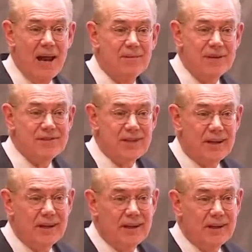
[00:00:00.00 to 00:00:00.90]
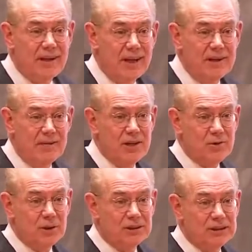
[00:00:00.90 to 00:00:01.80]
atomistic
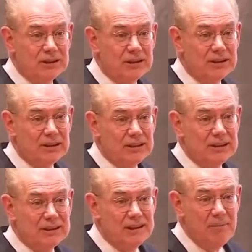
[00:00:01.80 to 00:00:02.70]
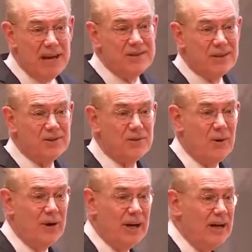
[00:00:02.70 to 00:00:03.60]
individuals, the basic
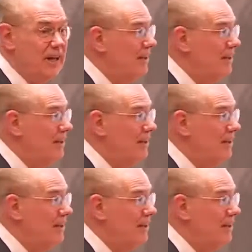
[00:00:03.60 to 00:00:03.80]
story.